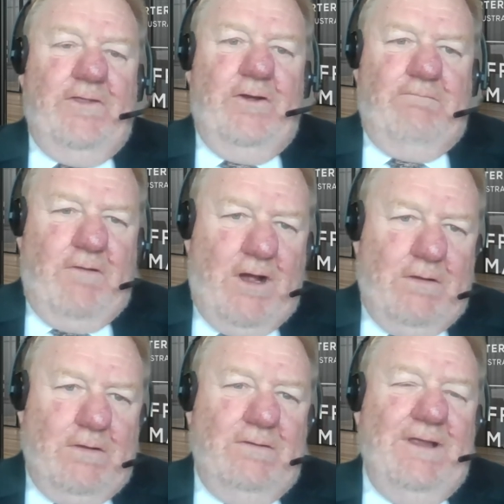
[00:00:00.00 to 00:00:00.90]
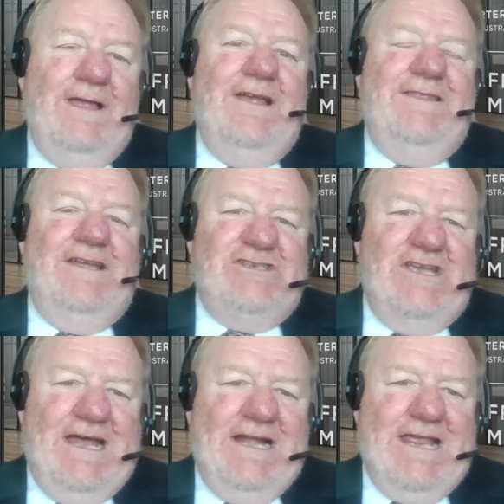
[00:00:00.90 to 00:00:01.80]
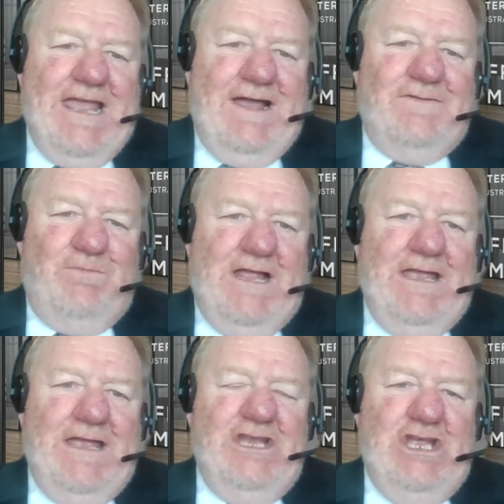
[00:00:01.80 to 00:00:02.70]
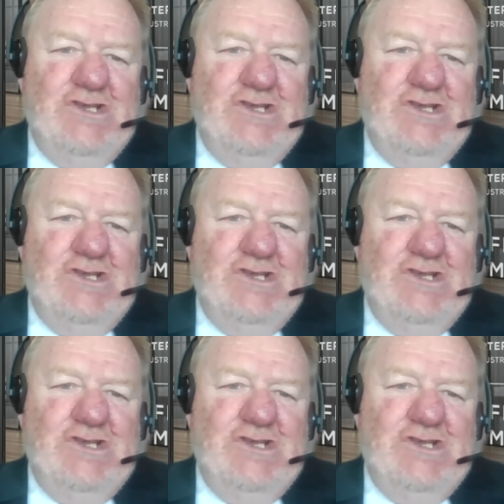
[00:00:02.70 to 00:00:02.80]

the role that chartered accountants play in